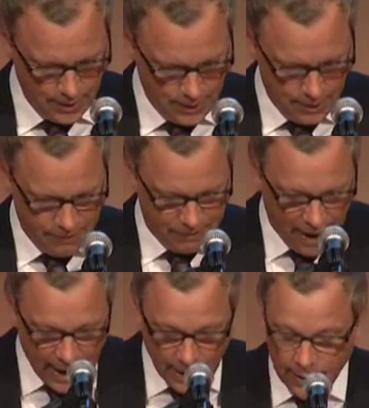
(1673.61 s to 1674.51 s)

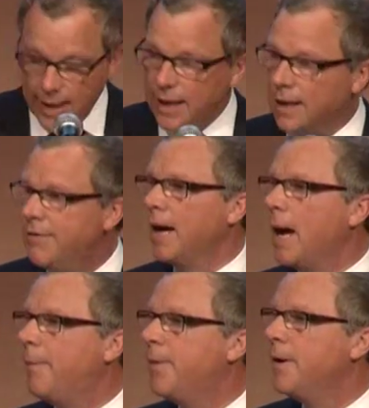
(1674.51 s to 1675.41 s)
finally living
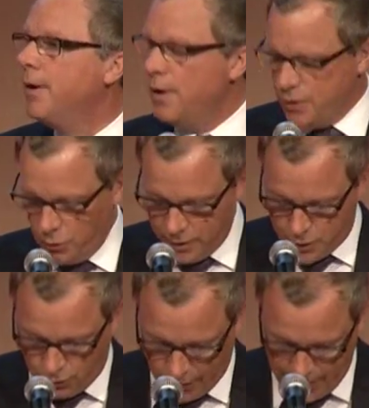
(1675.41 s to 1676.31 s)
up to its
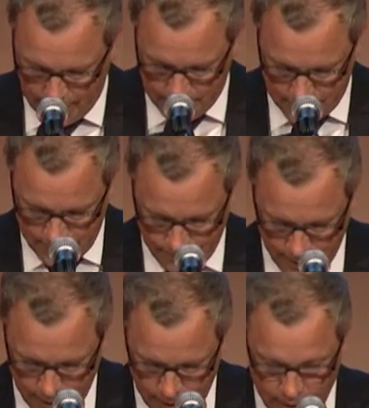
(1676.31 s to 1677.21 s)
creeds,
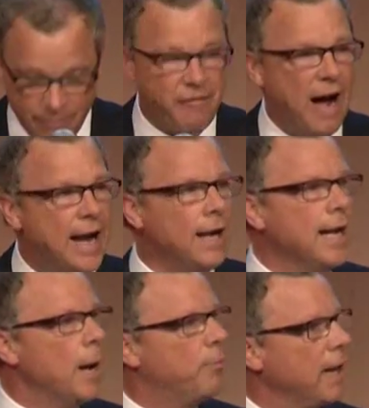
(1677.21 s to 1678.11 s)
finally
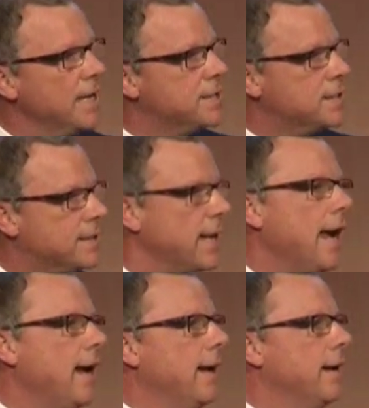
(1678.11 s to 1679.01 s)
a place to
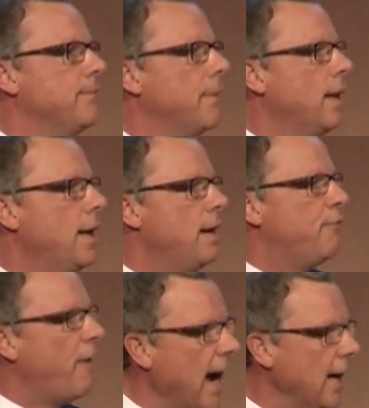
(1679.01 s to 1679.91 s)
stay,
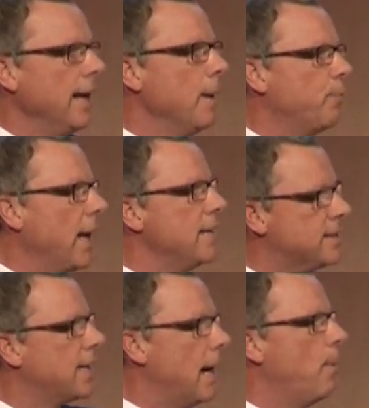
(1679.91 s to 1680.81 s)
finally a place to
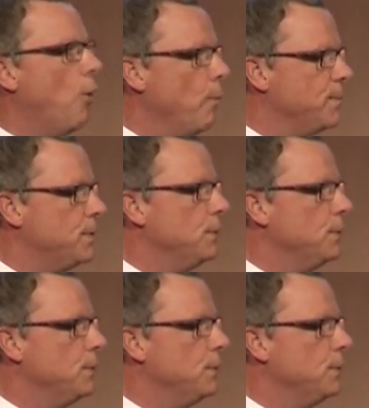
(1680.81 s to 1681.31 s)
come home to,